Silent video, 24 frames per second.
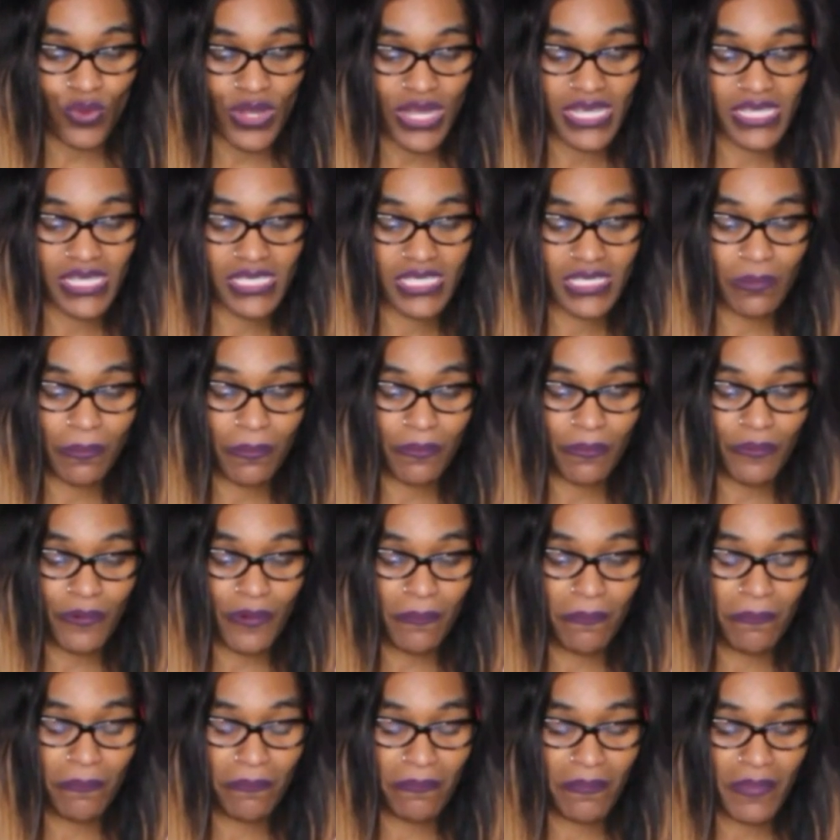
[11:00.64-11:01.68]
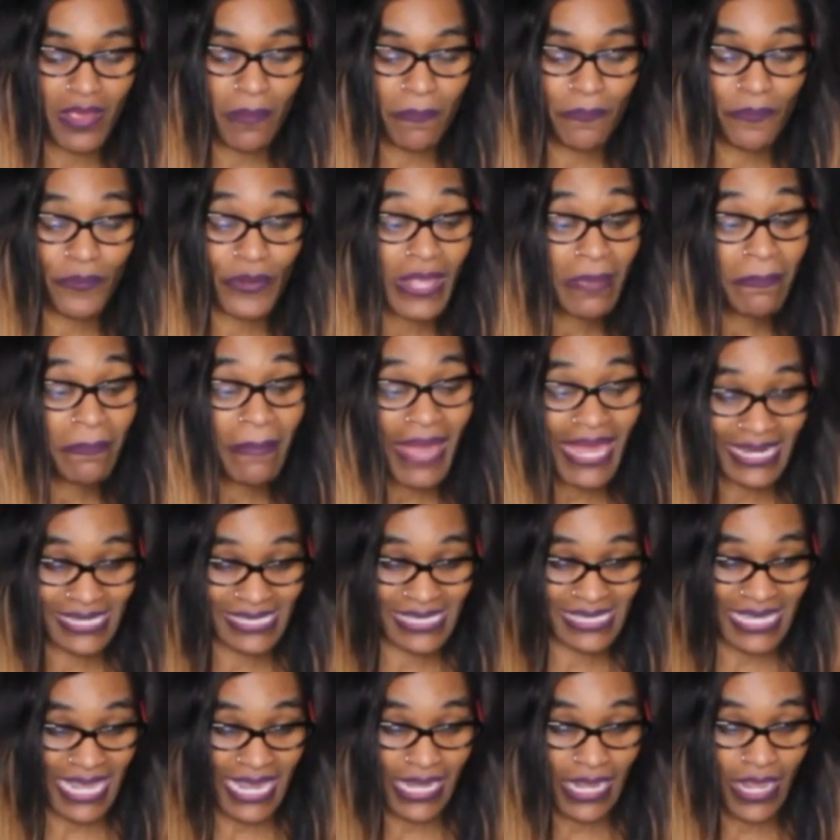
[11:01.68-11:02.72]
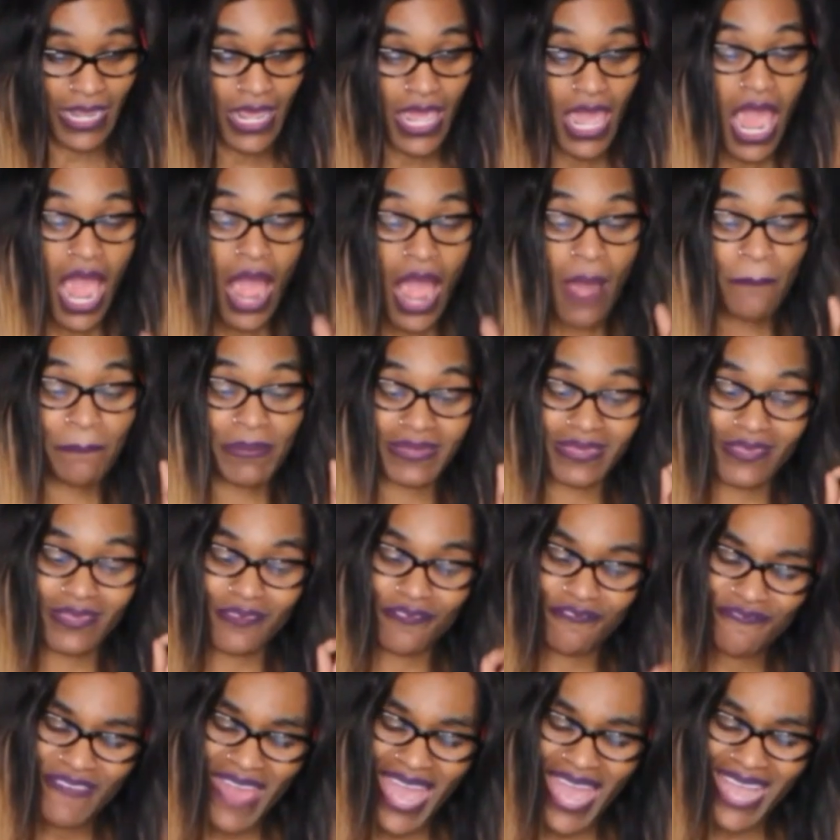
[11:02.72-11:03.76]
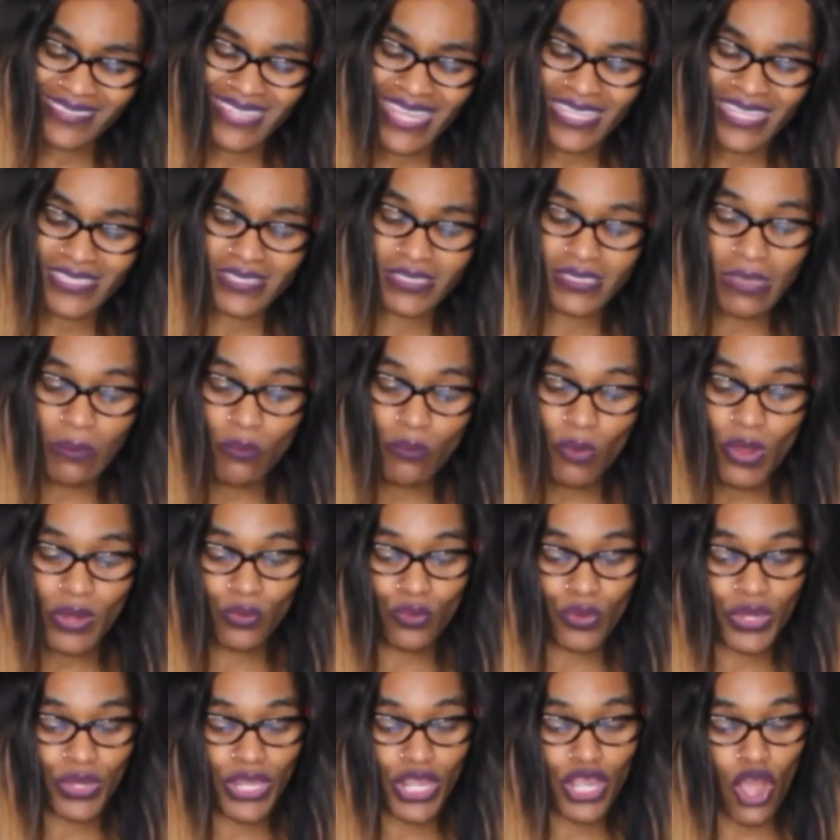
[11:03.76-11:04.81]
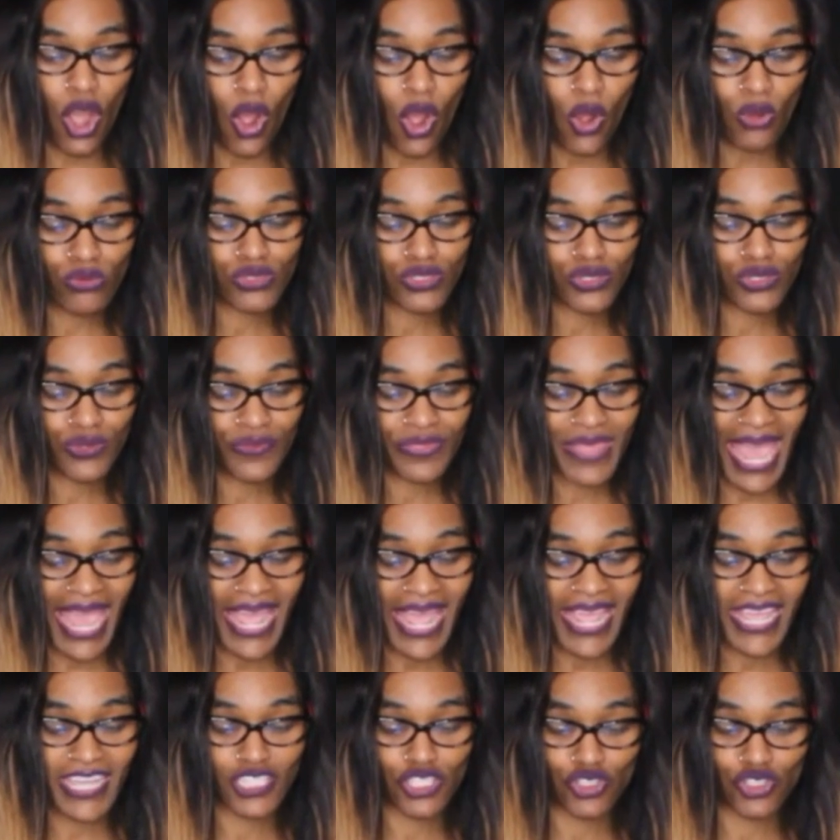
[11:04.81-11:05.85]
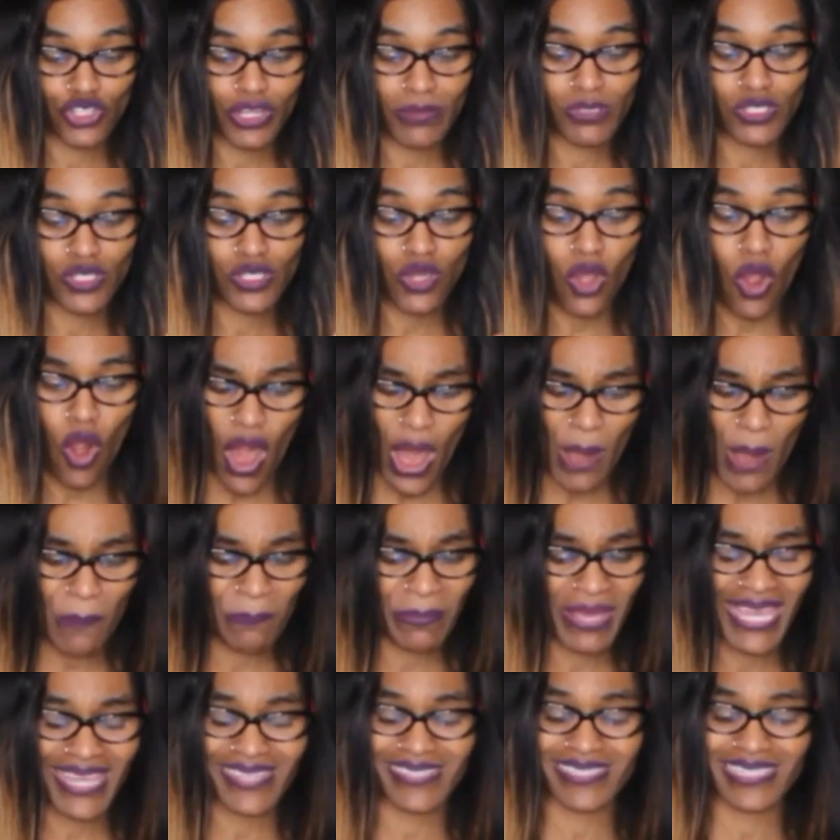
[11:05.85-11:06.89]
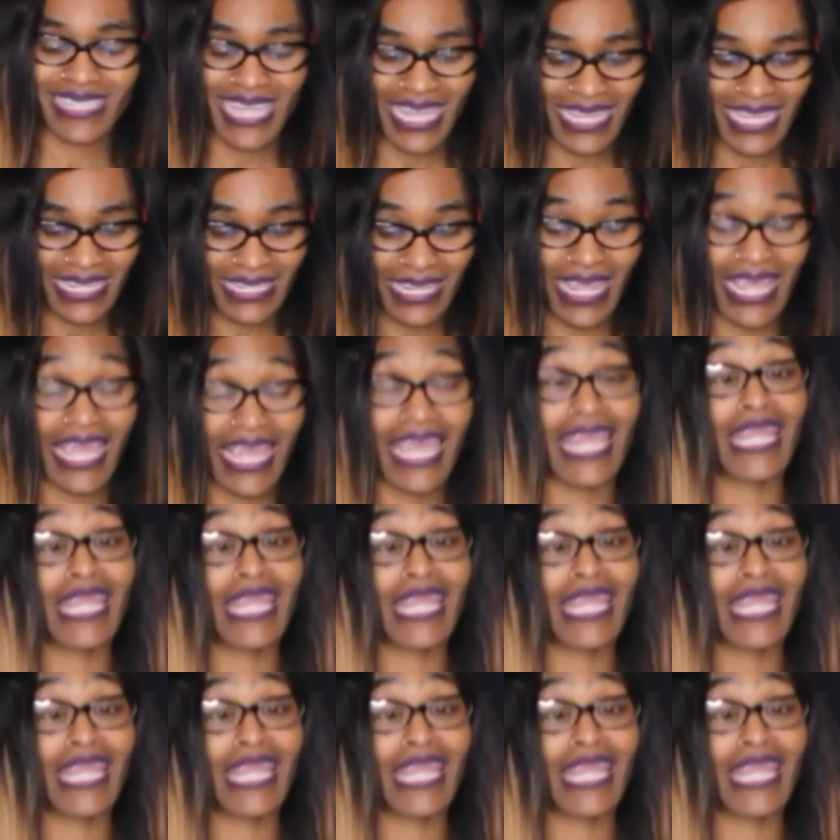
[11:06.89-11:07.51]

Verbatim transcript: was premeditated, but the fact that someone would go to that extreme to harm me is sickening. It